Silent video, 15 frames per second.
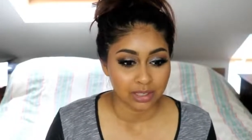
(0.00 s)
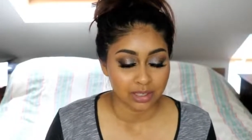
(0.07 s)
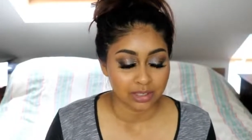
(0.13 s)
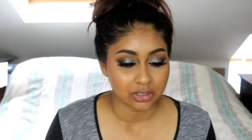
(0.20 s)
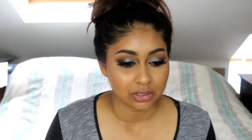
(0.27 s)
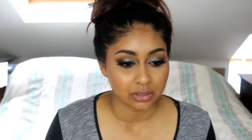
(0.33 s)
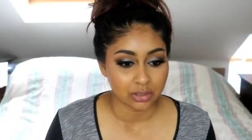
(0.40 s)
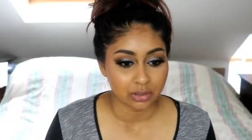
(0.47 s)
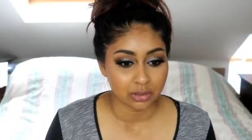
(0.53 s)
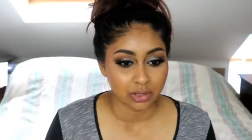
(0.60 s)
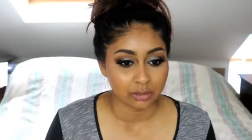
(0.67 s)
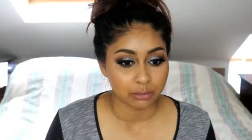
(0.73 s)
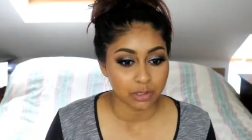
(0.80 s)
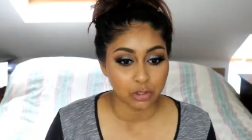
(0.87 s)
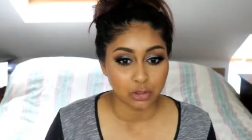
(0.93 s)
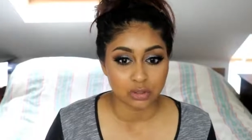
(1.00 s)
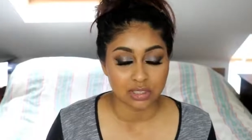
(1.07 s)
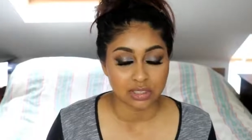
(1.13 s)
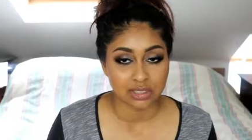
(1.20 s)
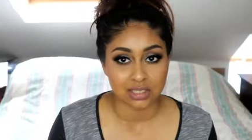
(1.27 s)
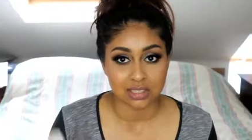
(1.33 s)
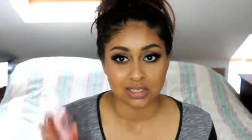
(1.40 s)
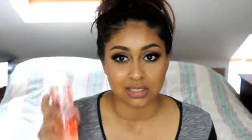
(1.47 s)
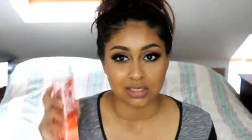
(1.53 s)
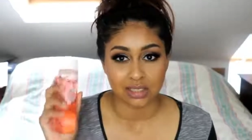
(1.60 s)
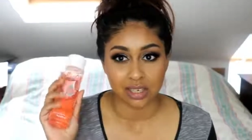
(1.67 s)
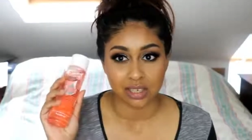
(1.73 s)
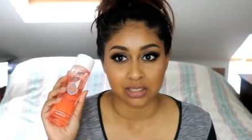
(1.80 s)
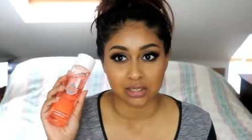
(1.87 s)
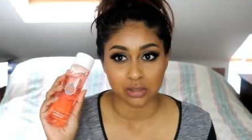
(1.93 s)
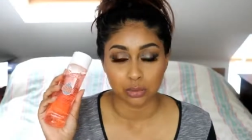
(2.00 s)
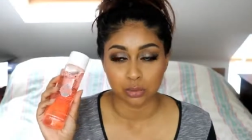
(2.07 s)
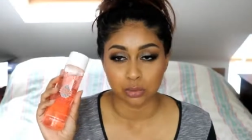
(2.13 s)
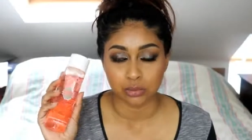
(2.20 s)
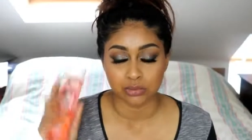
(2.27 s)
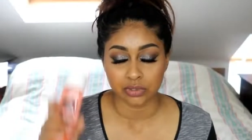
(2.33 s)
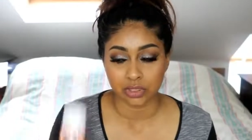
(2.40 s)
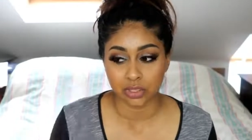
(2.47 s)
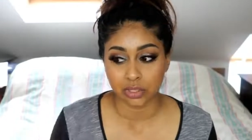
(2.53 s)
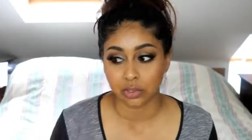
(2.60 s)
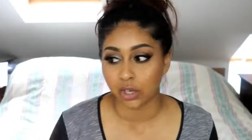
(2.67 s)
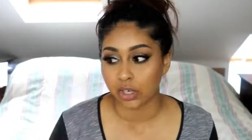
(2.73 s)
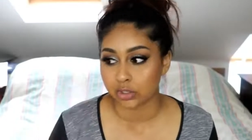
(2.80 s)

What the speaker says: don't know, I've been using this since I did a haul video.